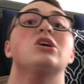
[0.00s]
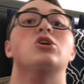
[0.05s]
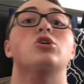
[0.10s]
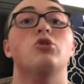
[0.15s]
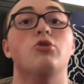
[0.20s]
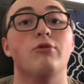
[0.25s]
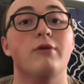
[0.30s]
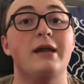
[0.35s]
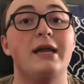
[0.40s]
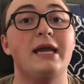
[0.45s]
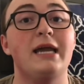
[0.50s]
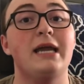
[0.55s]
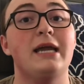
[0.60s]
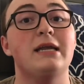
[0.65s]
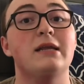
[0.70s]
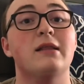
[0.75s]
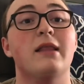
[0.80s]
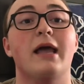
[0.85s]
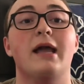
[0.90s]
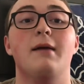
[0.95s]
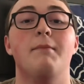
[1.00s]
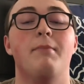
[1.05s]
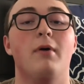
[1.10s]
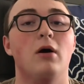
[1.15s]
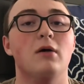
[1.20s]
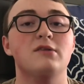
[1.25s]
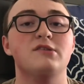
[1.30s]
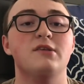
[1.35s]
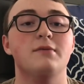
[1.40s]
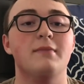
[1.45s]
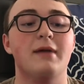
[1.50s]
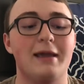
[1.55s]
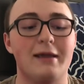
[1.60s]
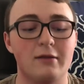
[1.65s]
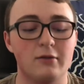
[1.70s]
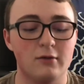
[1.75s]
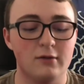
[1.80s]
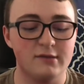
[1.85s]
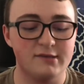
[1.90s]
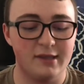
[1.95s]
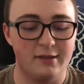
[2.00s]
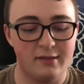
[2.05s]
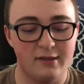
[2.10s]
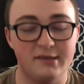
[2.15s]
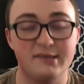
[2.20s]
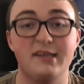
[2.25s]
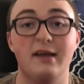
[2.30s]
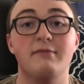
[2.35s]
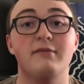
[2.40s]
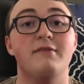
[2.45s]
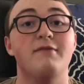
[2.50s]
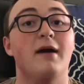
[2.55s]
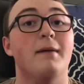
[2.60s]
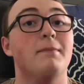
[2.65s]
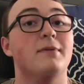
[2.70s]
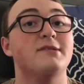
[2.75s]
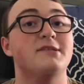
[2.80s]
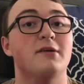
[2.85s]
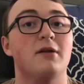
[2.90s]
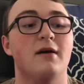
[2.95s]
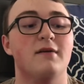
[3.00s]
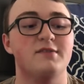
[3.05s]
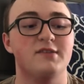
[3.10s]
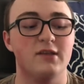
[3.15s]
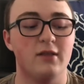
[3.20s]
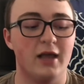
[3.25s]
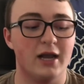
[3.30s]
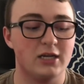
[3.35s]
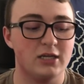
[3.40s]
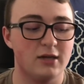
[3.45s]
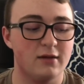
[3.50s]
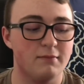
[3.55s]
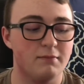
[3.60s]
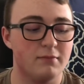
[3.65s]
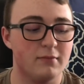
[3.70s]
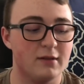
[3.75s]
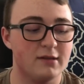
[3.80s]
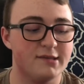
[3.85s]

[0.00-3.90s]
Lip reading: green like balsam candles in the 75% off selection.